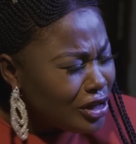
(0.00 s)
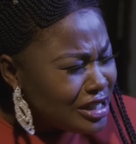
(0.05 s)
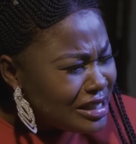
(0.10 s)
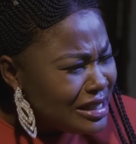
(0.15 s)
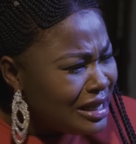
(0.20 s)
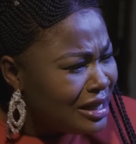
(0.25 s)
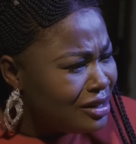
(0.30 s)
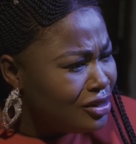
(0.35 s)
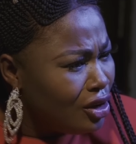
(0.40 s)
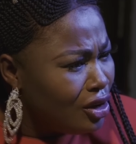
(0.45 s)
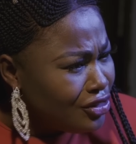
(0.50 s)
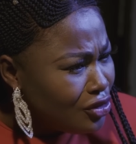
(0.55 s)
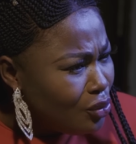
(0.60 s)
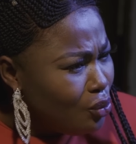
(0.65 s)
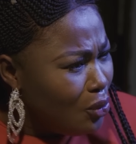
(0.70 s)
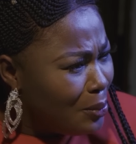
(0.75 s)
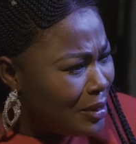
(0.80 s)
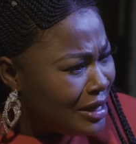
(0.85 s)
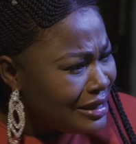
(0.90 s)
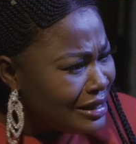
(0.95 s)
brought in
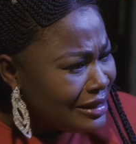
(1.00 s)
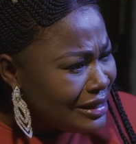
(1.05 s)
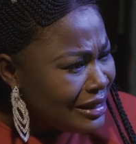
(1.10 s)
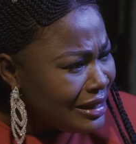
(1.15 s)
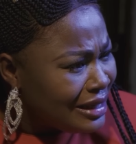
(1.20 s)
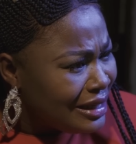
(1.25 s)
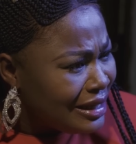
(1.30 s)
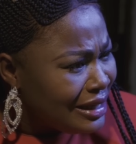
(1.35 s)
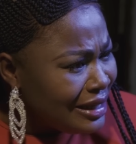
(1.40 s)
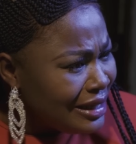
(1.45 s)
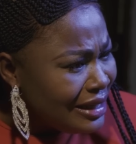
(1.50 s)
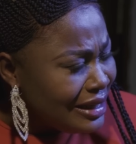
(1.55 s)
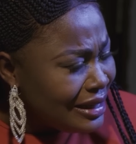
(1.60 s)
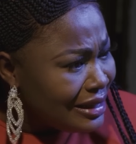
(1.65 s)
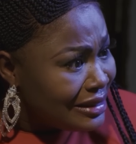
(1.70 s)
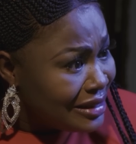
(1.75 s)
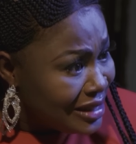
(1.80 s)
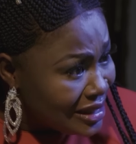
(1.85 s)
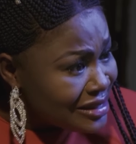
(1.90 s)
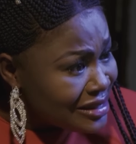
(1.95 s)
another woman
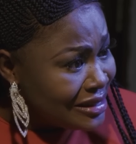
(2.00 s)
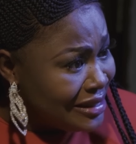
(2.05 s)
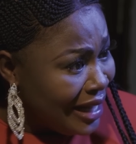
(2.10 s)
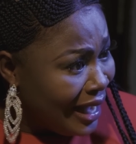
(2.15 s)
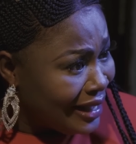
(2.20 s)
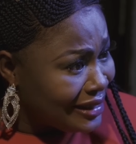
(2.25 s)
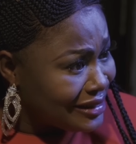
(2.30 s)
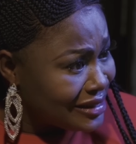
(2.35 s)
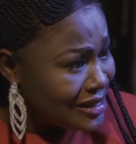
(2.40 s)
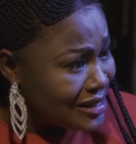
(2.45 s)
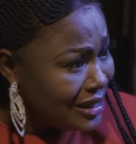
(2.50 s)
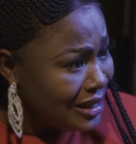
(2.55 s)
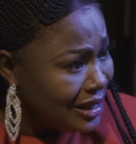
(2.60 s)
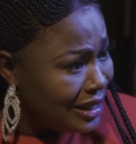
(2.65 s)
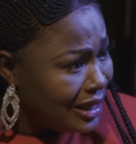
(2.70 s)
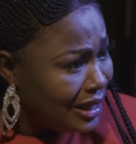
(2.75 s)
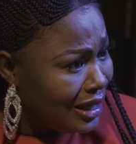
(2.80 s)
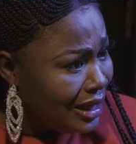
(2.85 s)
this night